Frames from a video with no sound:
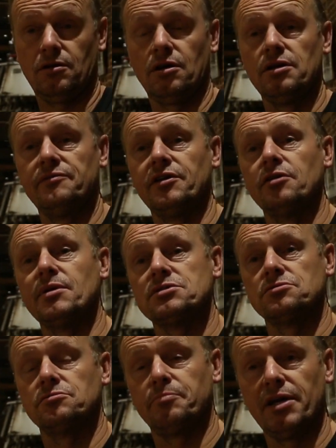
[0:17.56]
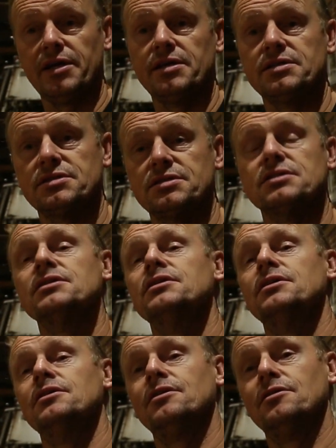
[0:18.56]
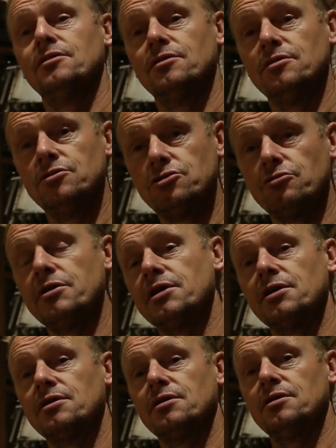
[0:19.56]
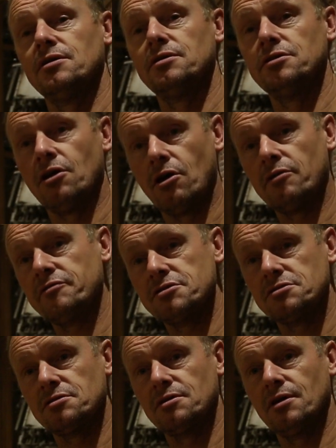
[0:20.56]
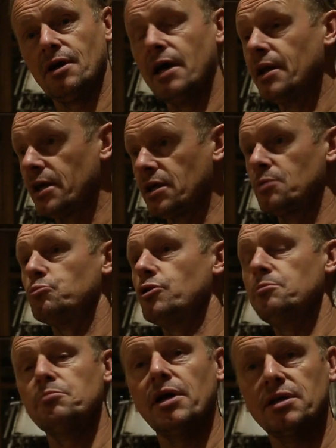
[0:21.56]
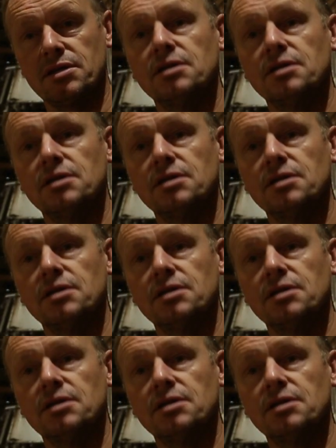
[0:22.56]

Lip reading: Olivier Lemasson place during the harvest, and I can bring back